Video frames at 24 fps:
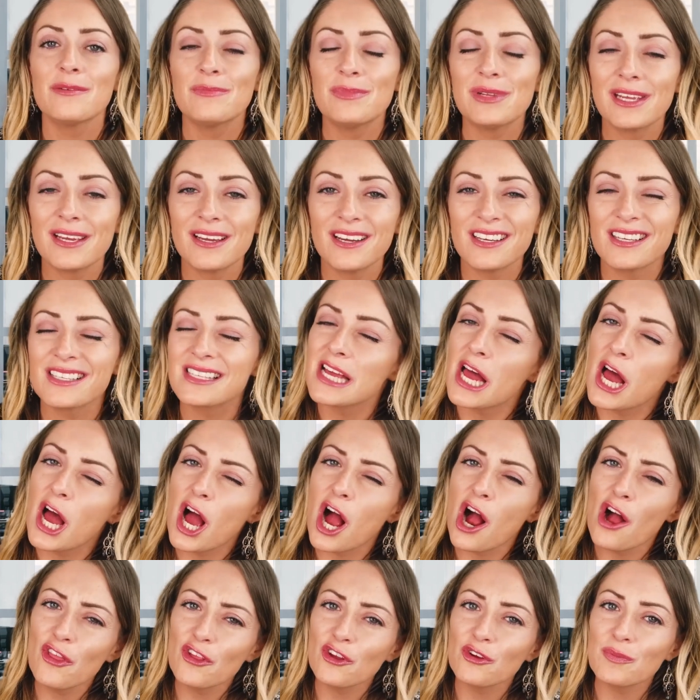because
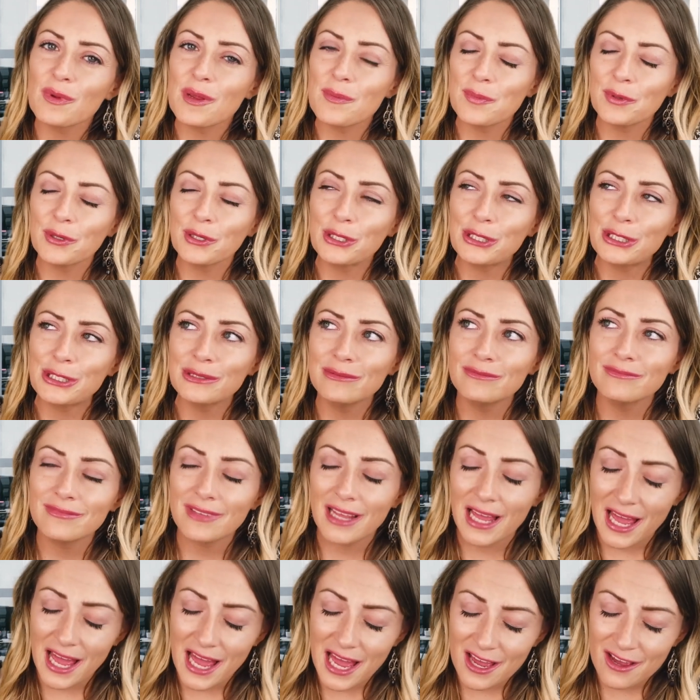other people
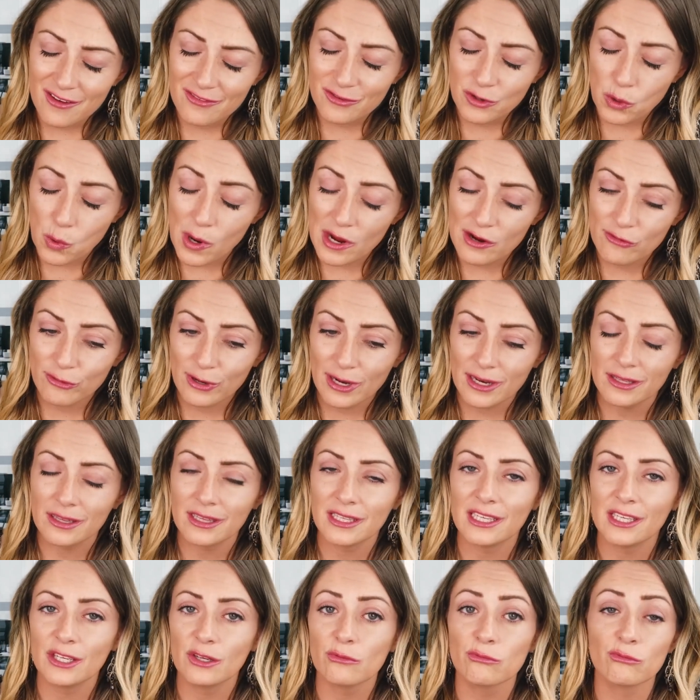have, quite
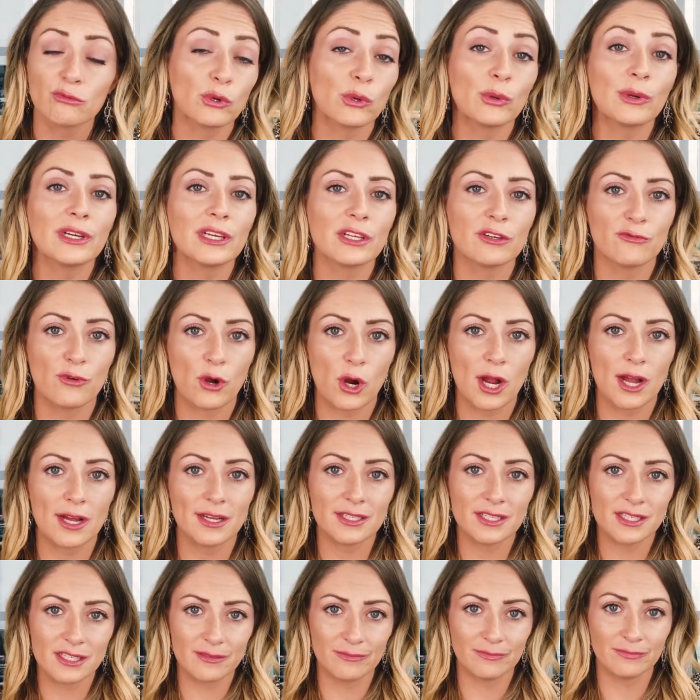frankly, ruined it for
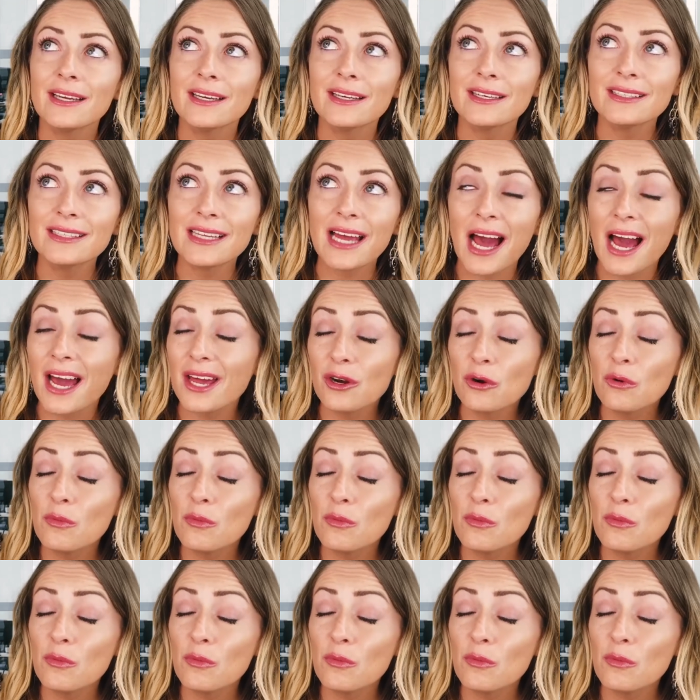us. And I